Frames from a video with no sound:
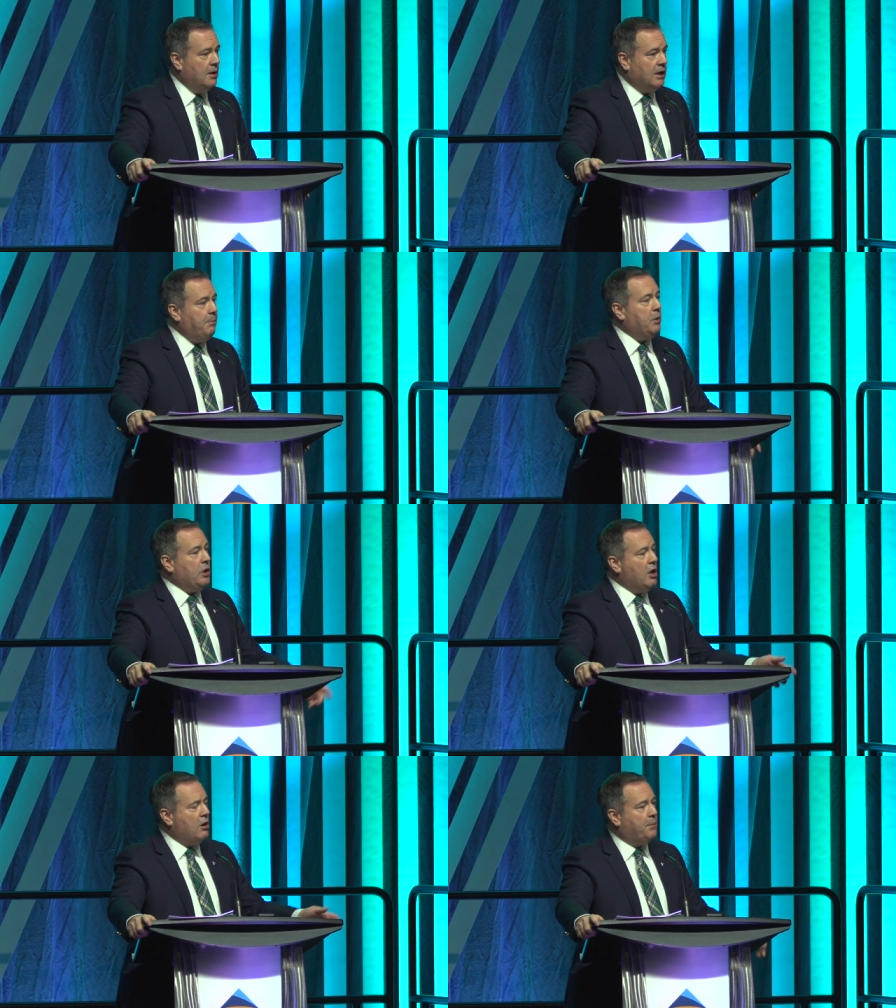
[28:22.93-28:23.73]
keeping
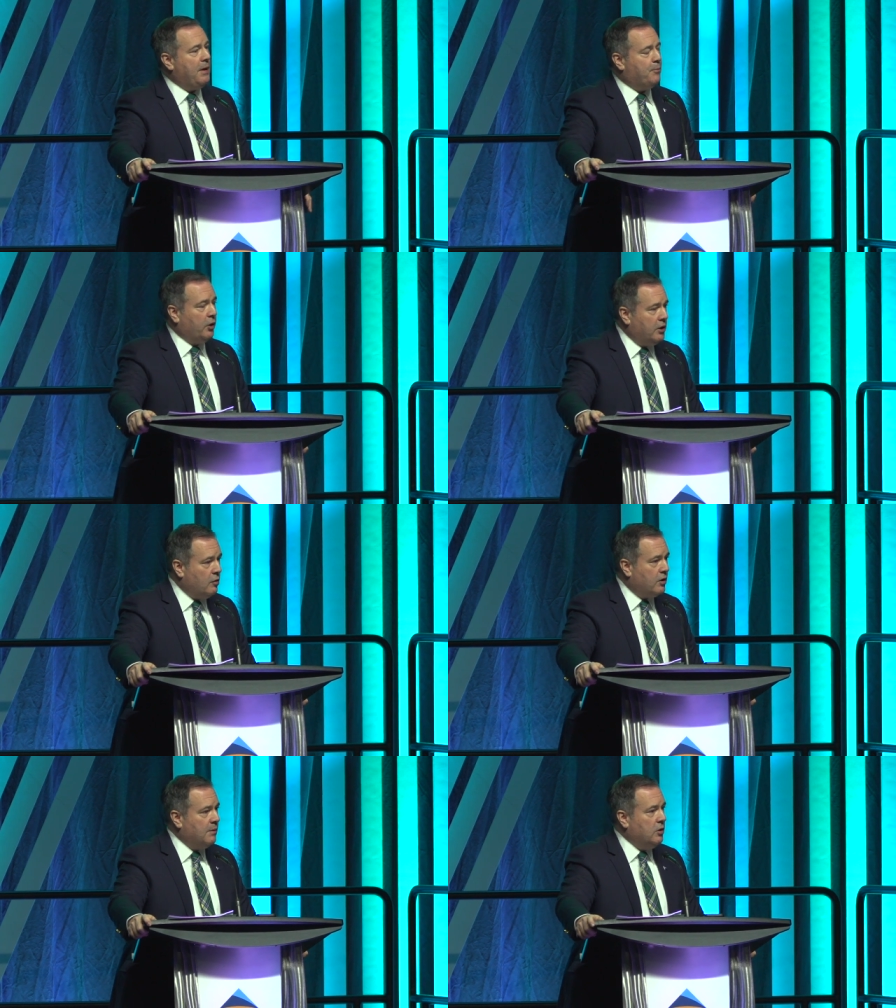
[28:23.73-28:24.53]
the young people in
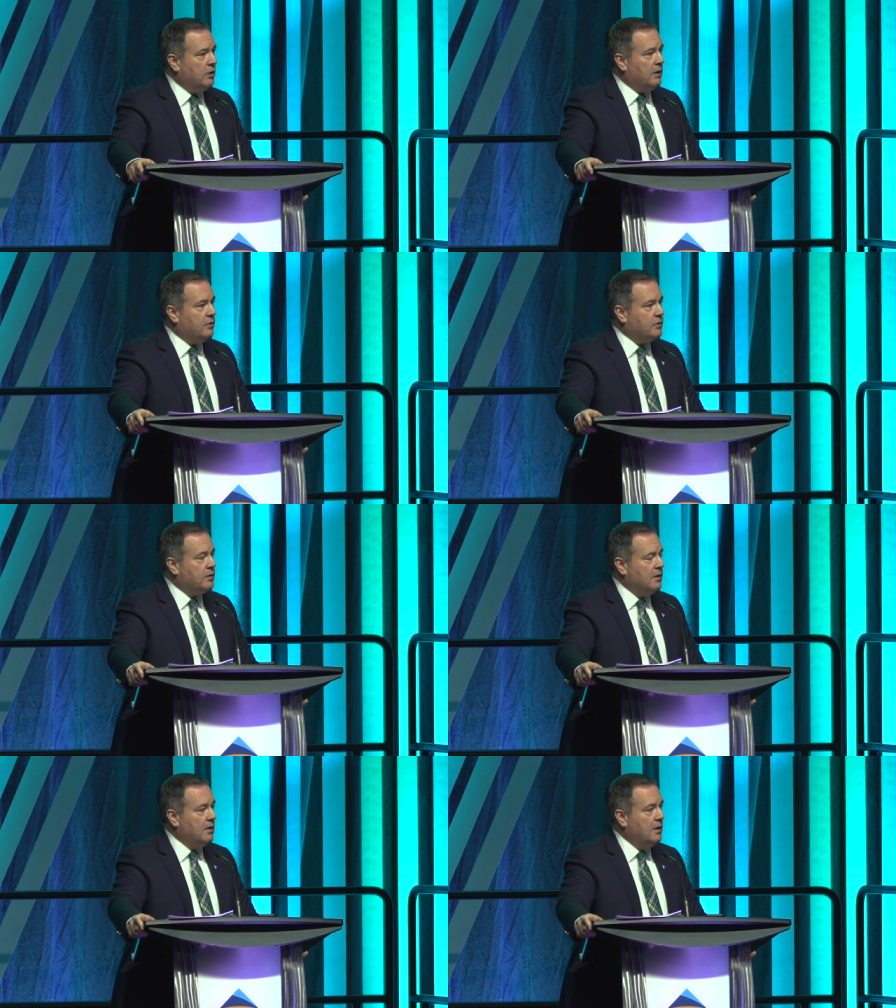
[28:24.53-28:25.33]
your communities,
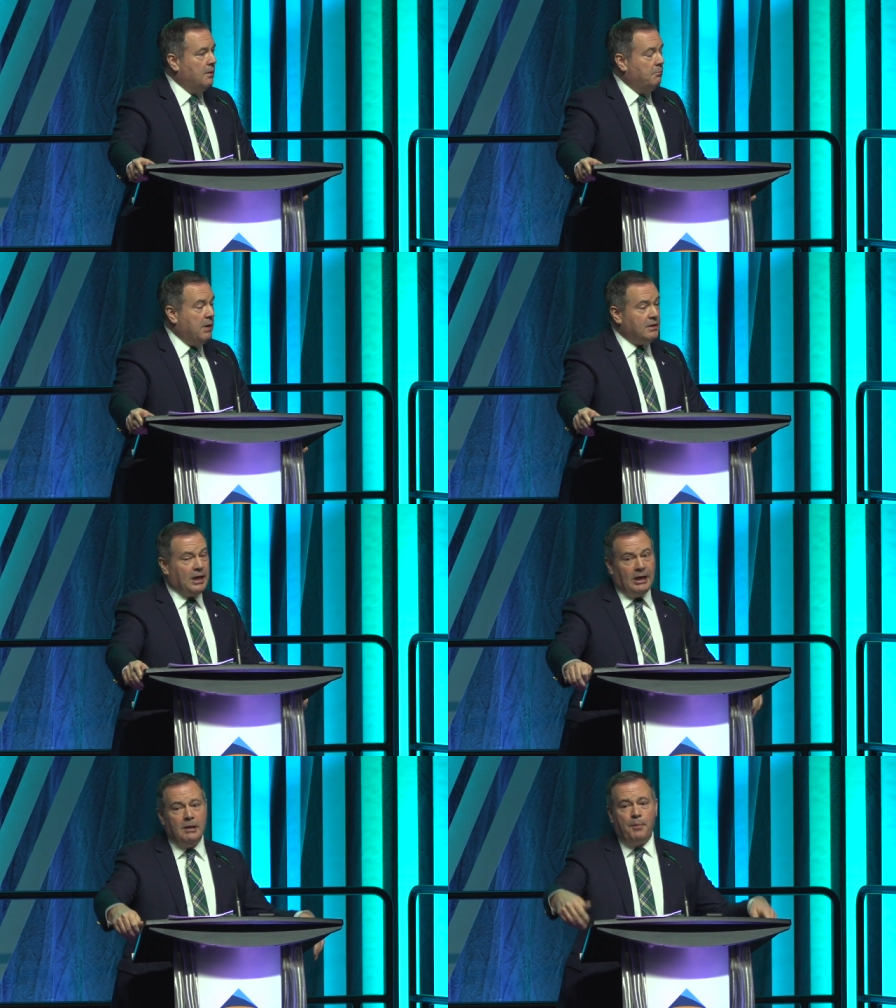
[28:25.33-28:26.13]

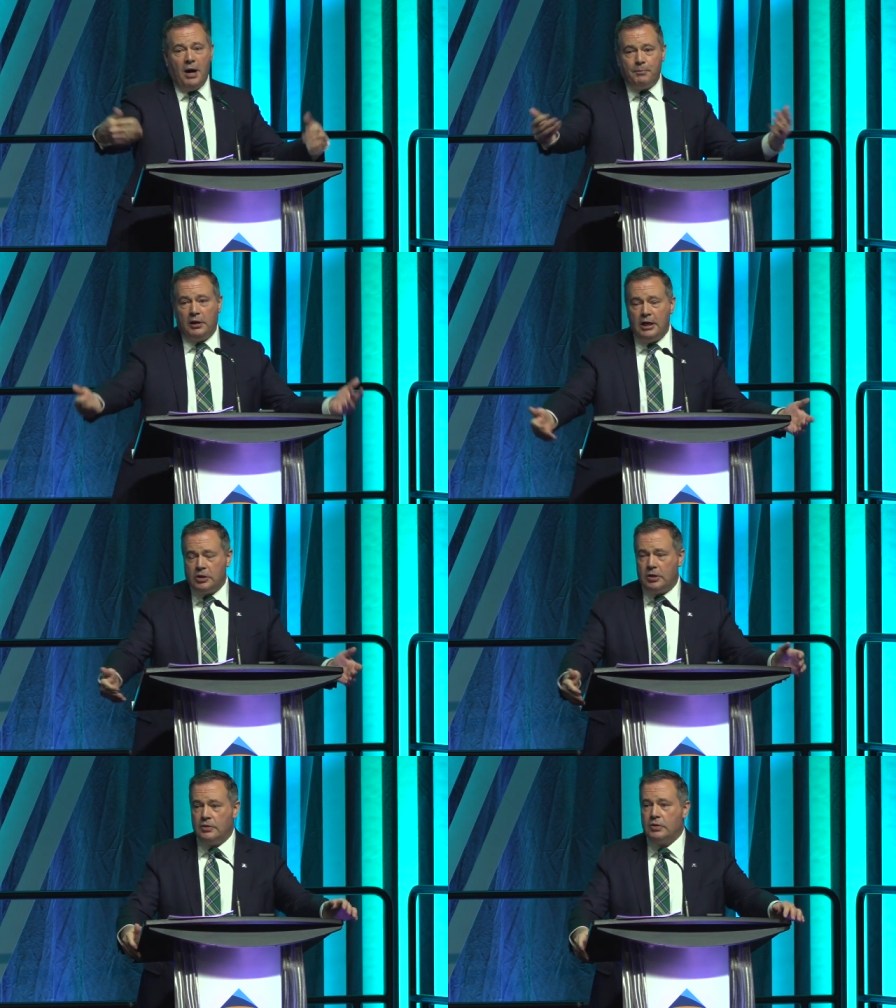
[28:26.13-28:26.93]
maintaining the
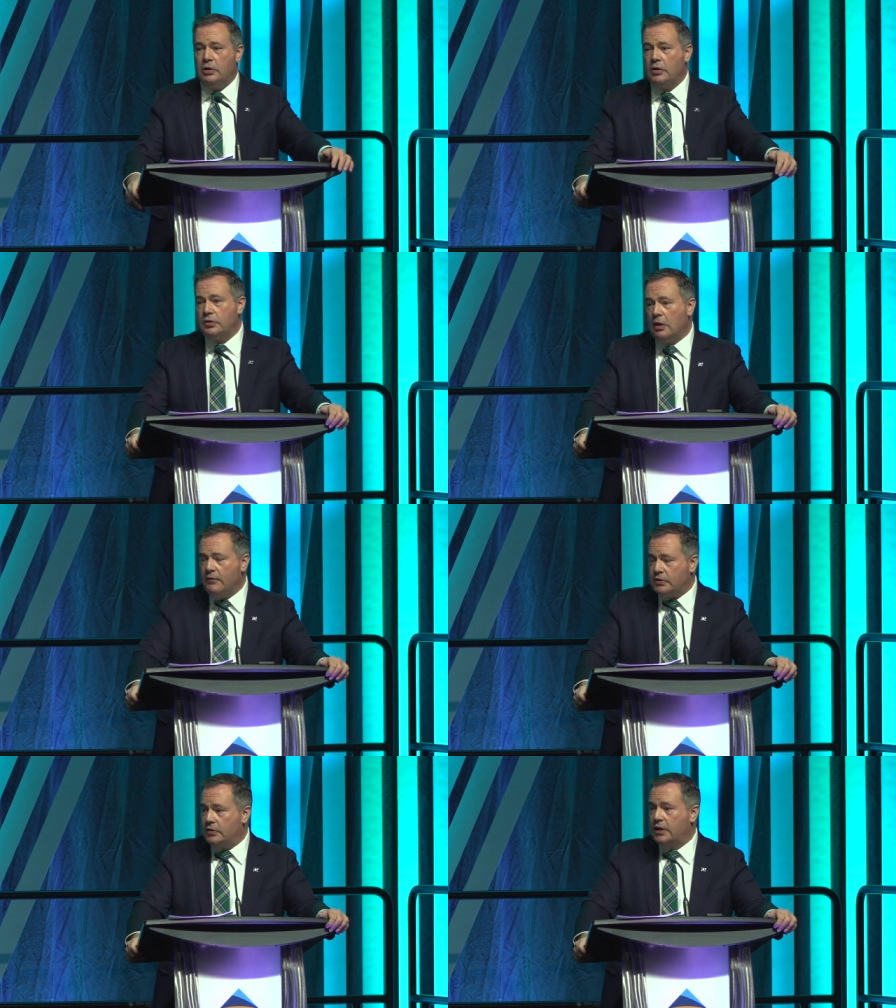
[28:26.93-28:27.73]
population so that the
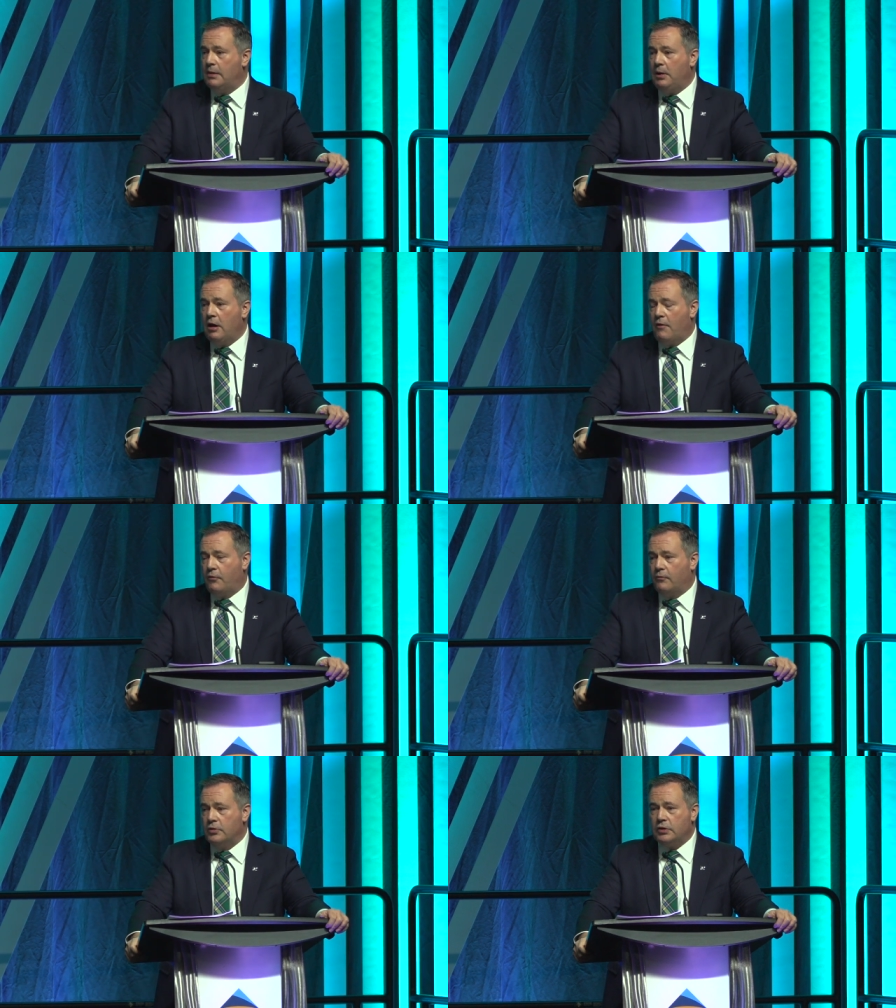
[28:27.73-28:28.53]
services can be
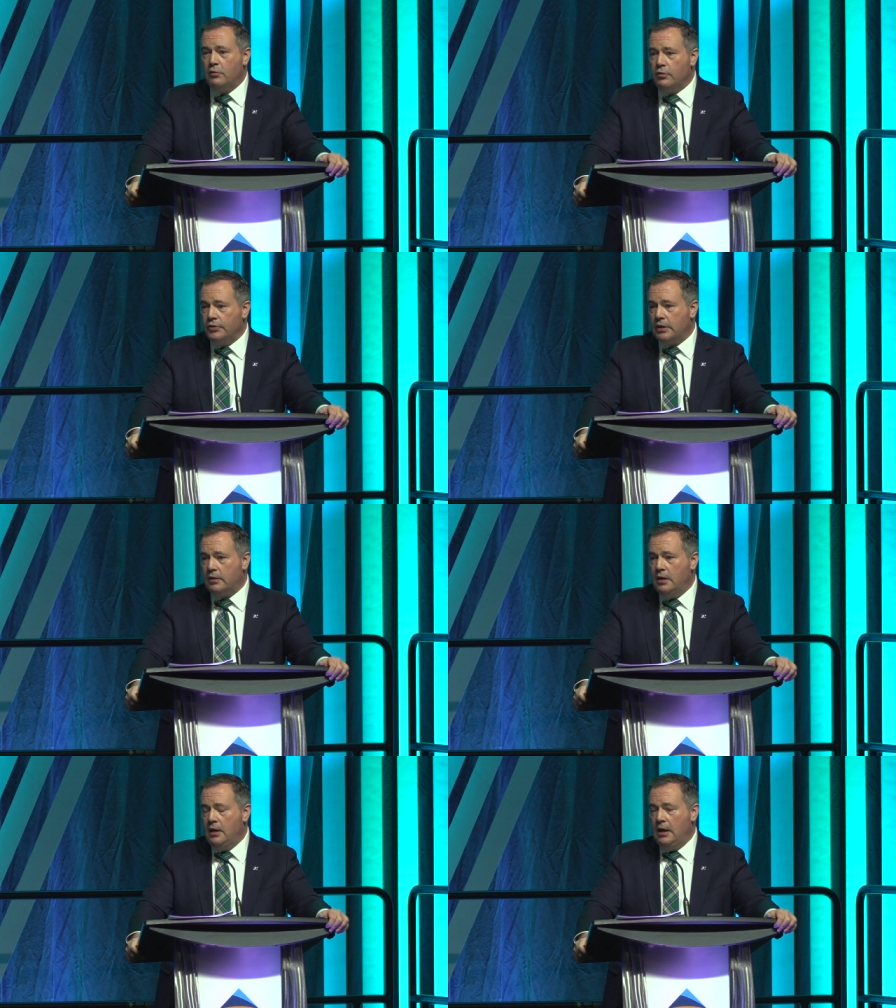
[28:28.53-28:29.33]
offered for schools and,
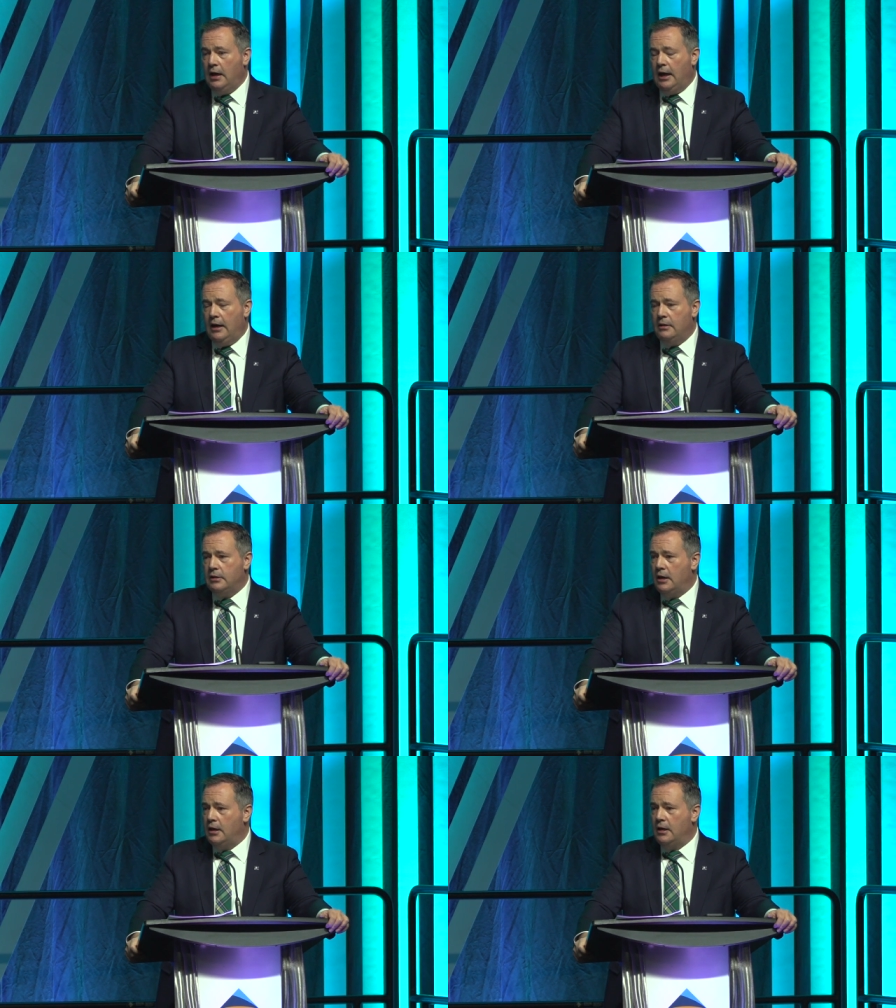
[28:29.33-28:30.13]
and,
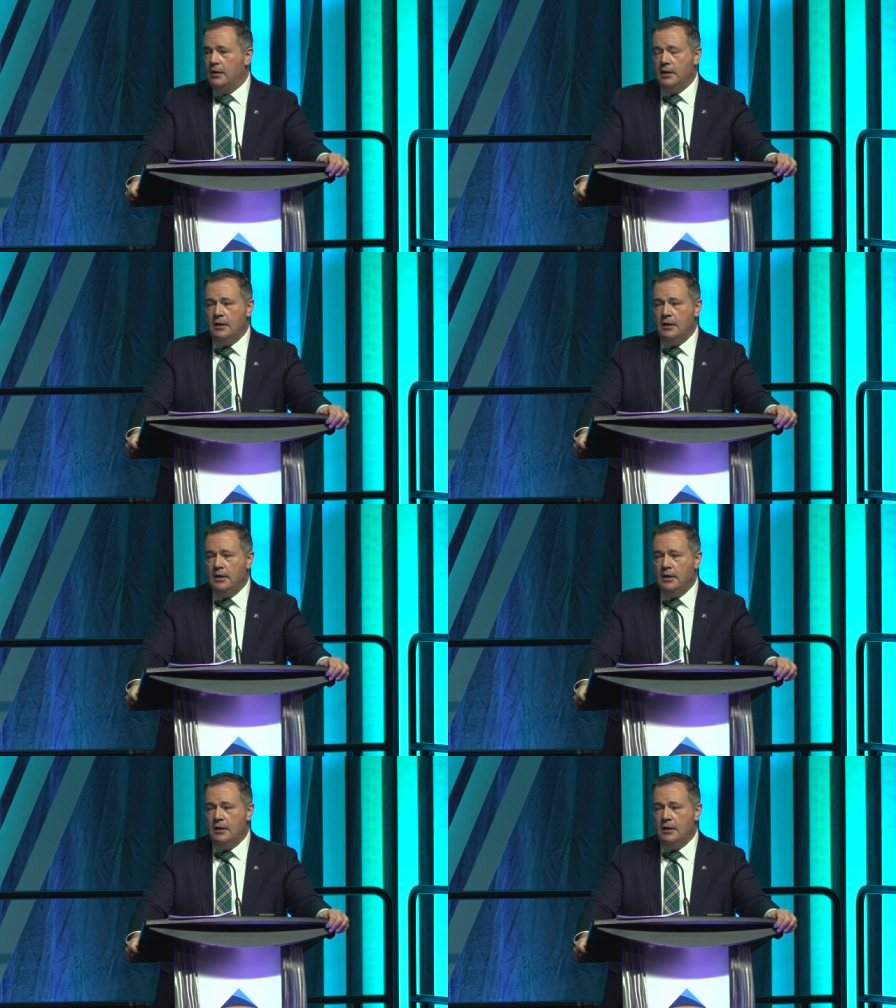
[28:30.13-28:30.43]
uh,